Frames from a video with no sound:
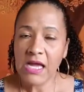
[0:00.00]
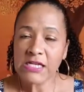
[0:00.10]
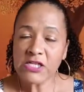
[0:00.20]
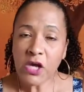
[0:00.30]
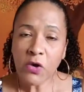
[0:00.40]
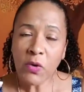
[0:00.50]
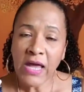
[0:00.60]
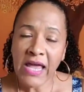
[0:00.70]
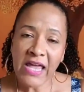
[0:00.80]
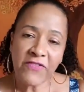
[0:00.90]
So
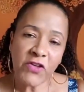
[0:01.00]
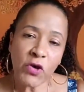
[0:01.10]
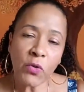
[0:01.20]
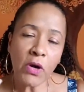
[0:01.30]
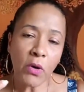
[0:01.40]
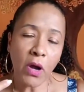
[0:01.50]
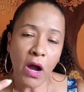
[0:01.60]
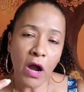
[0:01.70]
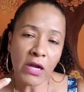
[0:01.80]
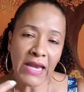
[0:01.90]
if you
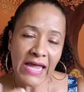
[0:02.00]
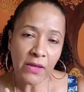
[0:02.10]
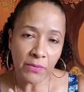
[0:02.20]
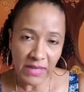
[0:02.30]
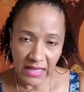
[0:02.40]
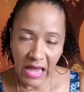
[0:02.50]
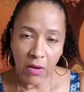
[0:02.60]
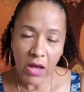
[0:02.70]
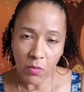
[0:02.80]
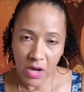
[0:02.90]
are like me, how
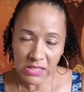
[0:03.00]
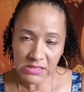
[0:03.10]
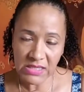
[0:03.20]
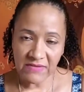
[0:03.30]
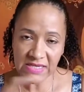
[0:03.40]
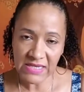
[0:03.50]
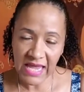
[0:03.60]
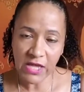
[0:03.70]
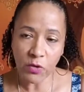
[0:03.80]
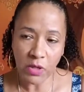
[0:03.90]
I was, if
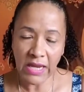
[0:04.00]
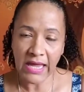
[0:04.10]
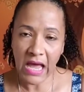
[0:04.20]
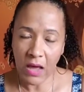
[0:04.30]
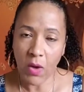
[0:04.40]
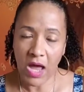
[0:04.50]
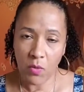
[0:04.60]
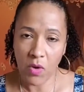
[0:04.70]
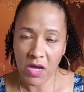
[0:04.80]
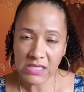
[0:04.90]
today you are like how I
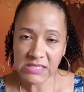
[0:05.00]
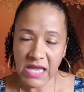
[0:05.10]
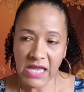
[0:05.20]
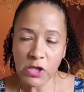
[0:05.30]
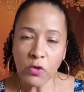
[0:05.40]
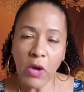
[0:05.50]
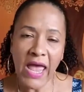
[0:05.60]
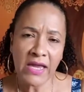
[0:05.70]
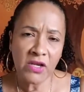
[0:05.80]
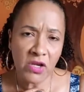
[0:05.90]
was, and you
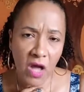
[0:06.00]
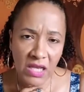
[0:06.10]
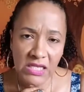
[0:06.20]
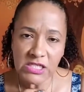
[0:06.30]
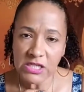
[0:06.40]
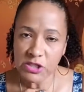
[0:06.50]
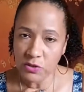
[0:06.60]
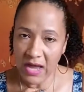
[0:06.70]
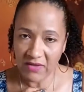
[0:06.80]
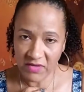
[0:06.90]
acknowledge that you
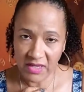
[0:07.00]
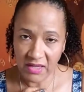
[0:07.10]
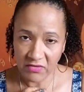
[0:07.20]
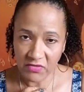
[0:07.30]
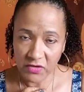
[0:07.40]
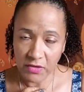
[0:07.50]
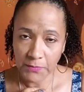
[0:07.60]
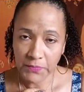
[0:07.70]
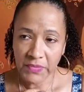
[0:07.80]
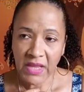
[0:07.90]
have a gift,
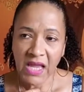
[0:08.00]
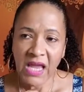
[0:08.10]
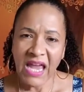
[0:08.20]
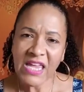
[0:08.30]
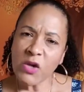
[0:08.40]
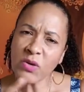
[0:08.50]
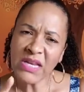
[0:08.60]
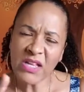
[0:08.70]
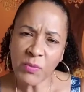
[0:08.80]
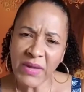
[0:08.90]
and you're a
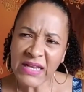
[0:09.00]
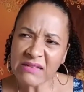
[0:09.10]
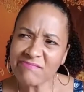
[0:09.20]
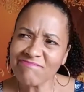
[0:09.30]
little bit